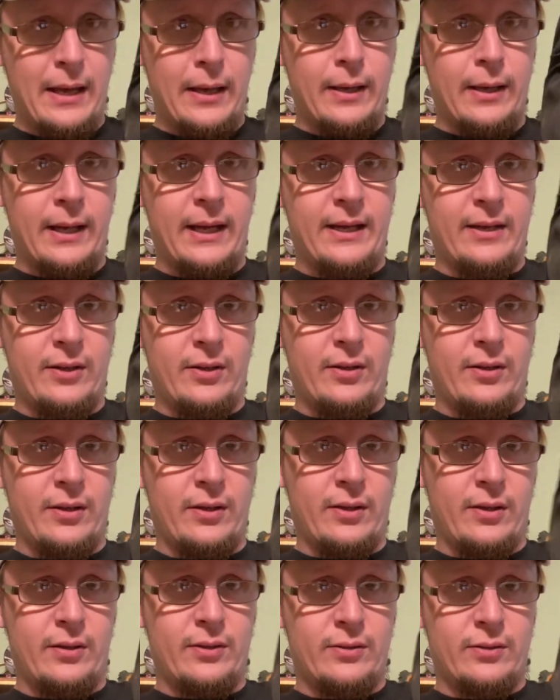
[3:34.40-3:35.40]
and
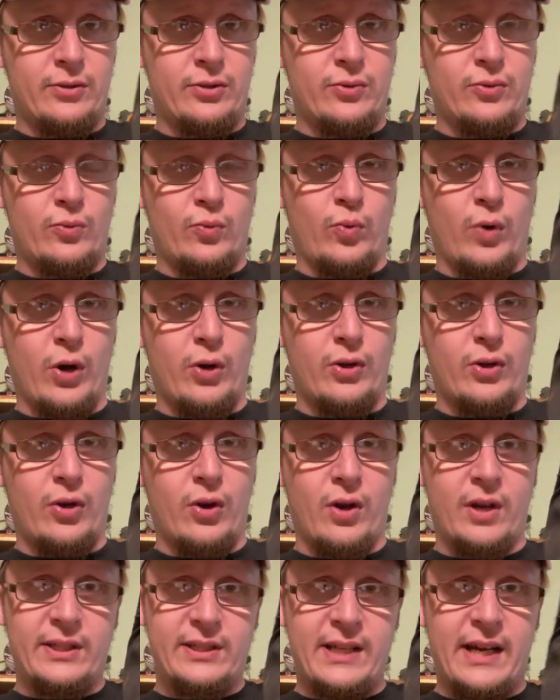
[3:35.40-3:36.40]
the road you're
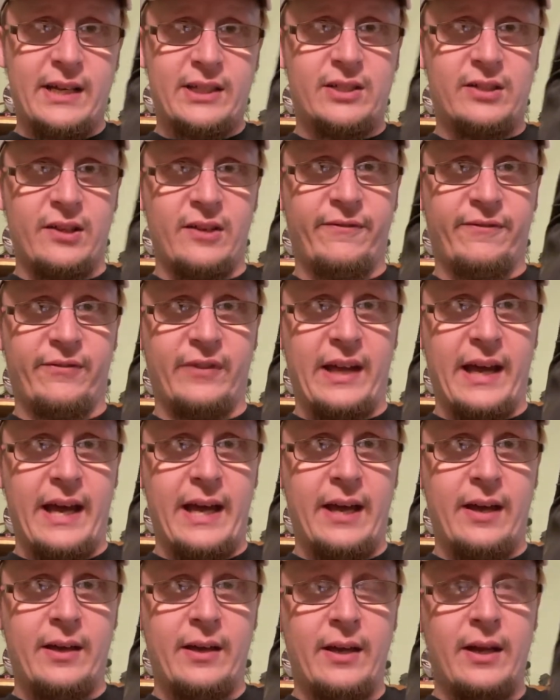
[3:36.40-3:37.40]
on is actually
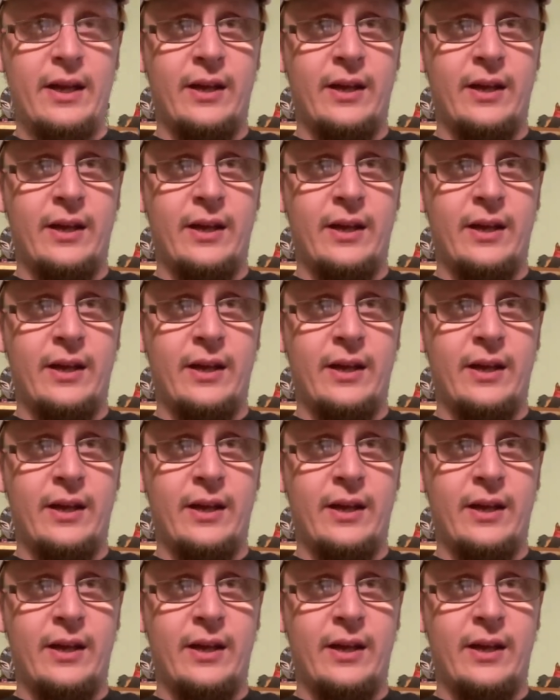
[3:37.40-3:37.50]
flat,